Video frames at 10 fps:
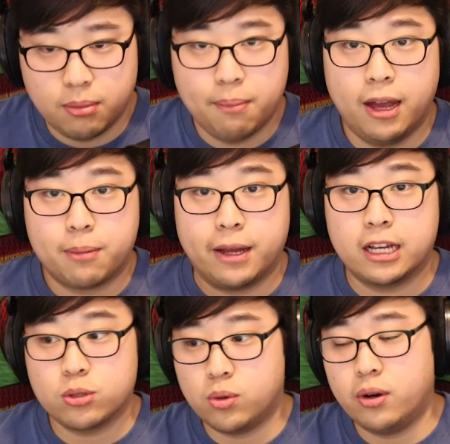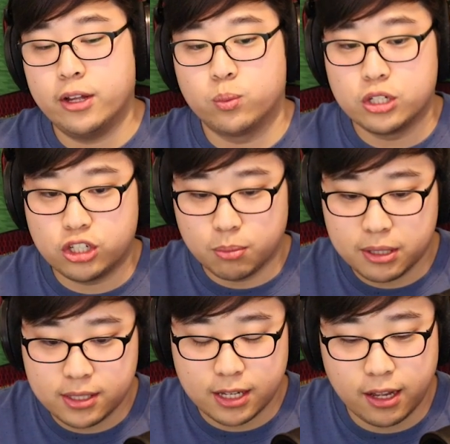my backpack as well, and we should be
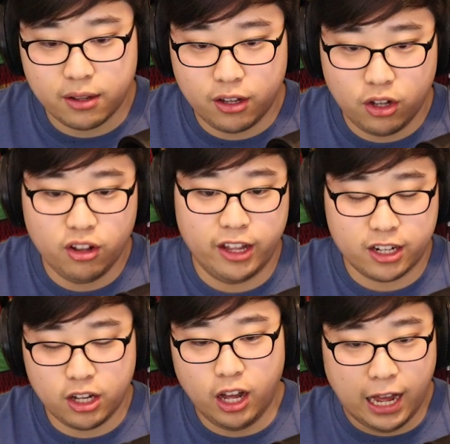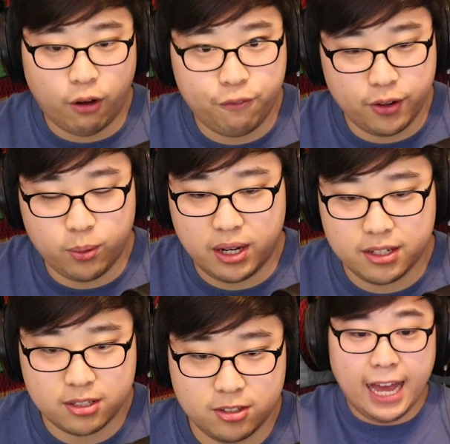set, like, outfit
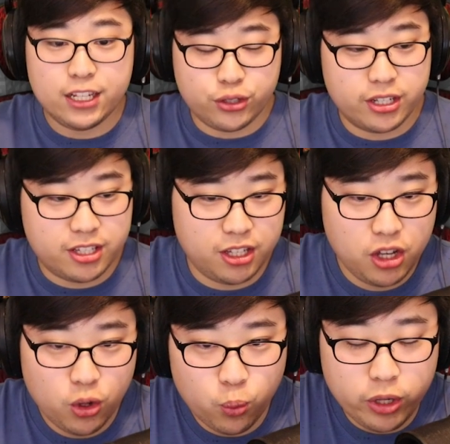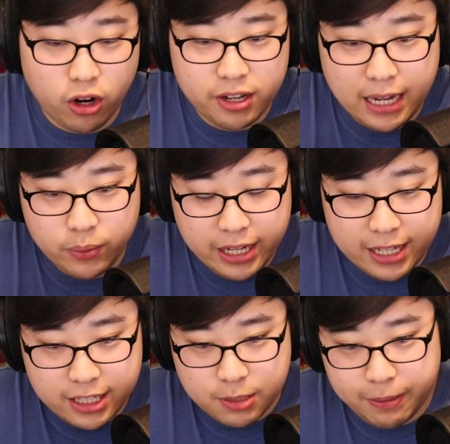wise. As you can see, we are now
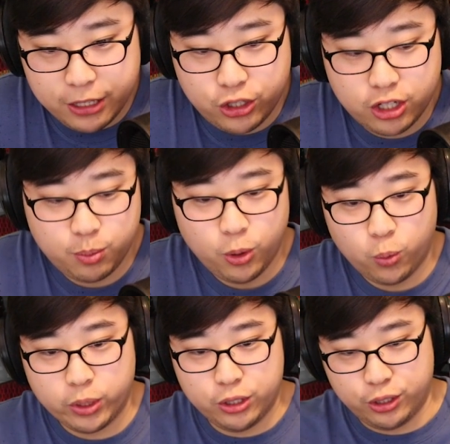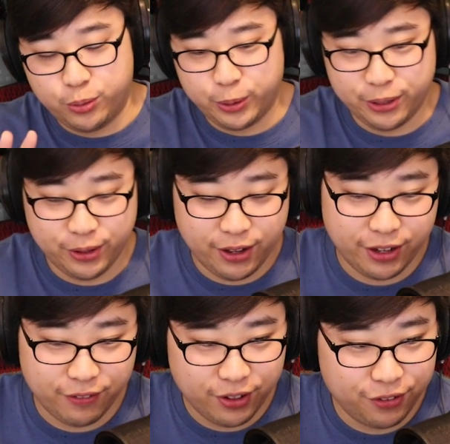in the spaceship. You
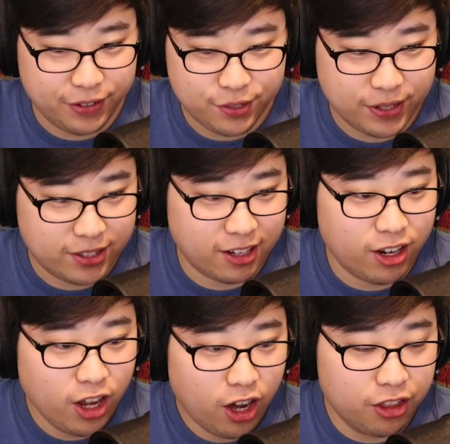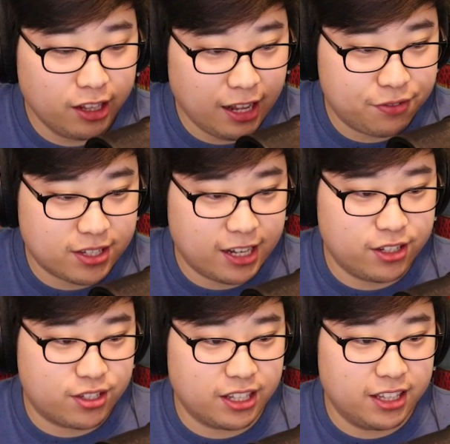have a little face right there. On the left side,
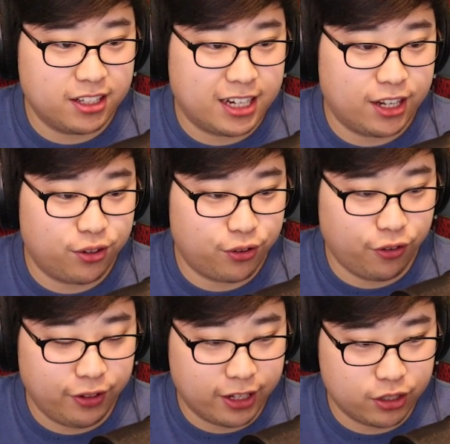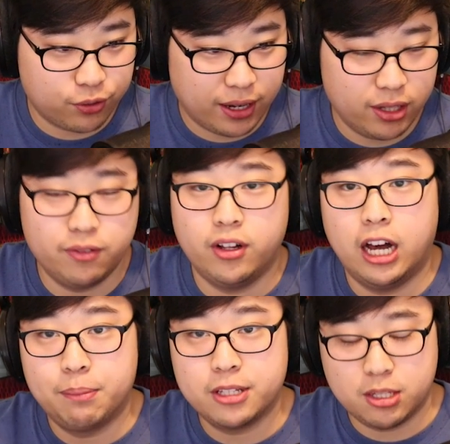there's an indicator of like the ground level
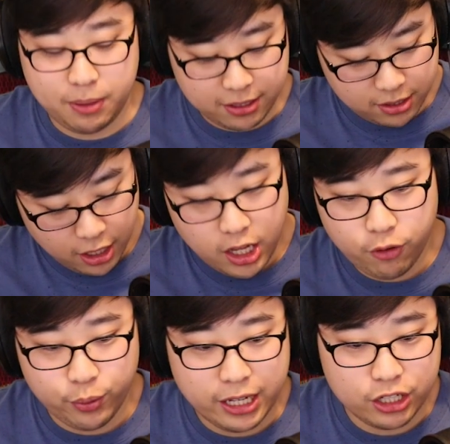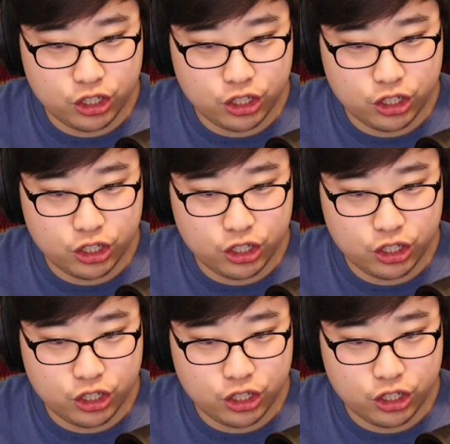up to space. If we hit